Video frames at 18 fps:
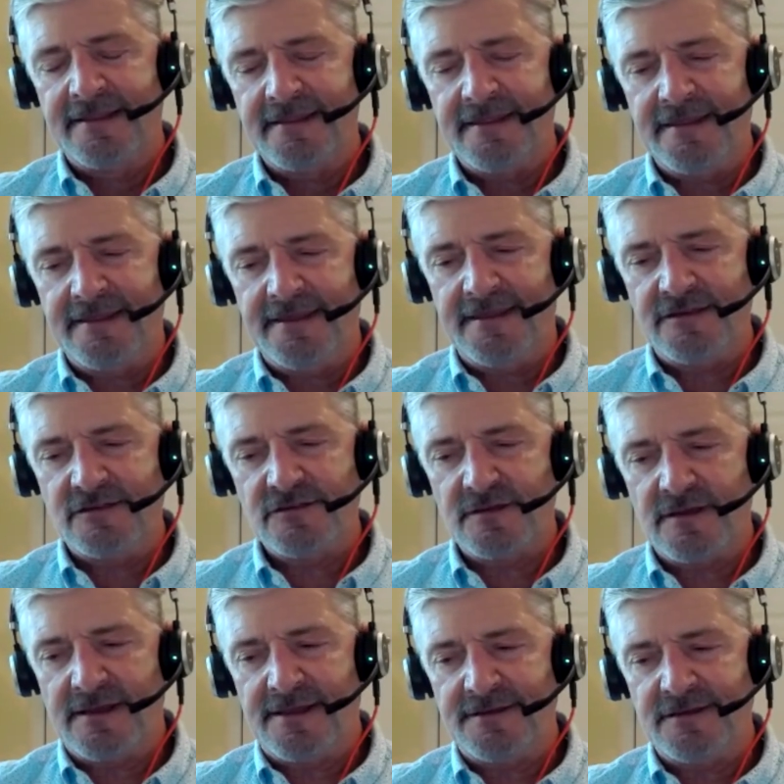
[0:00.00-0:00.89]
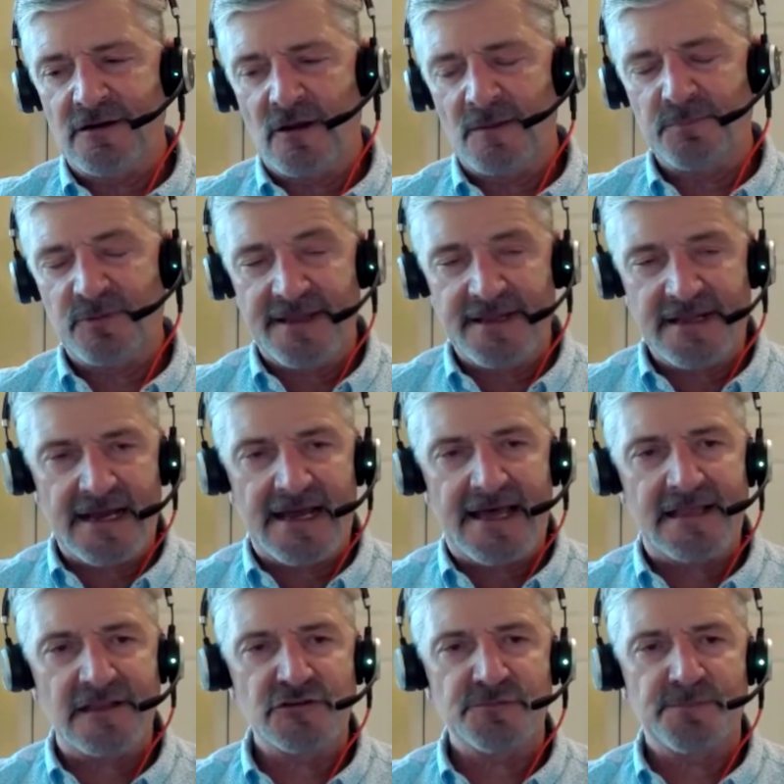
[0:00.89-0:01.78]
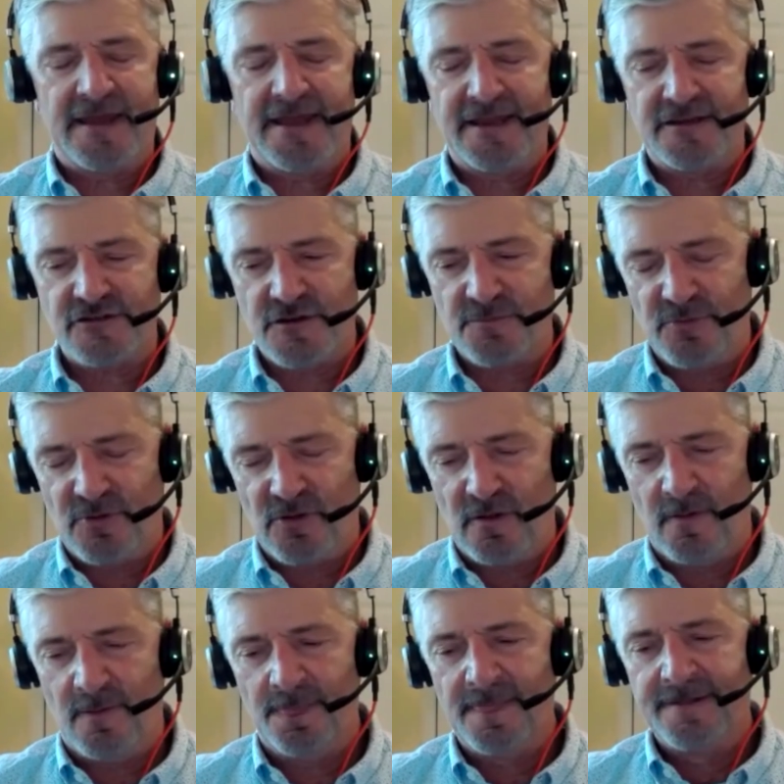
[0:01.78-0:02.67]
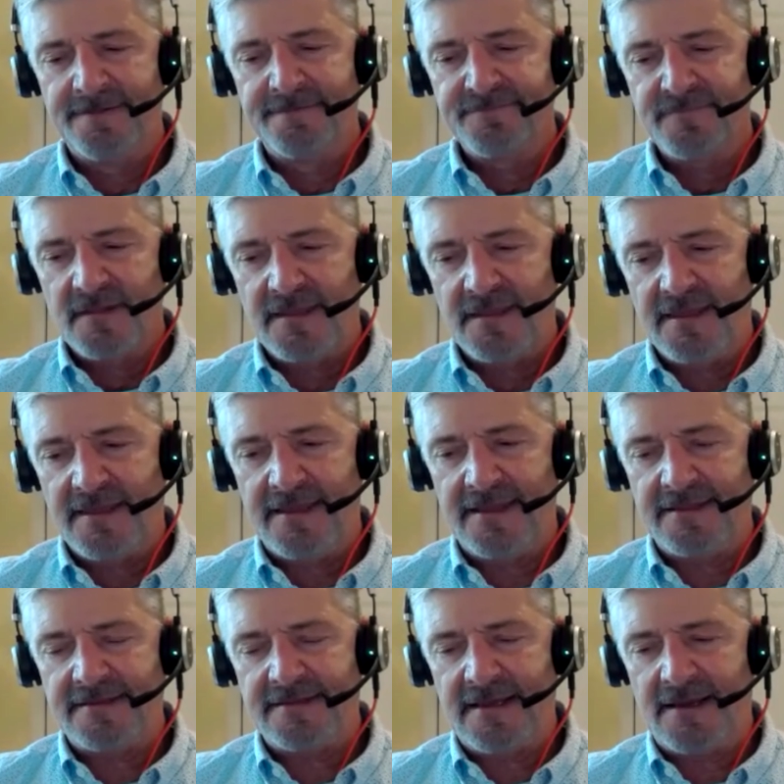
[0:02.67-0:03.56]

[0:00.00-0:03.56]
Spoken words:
is, I played college basketball, and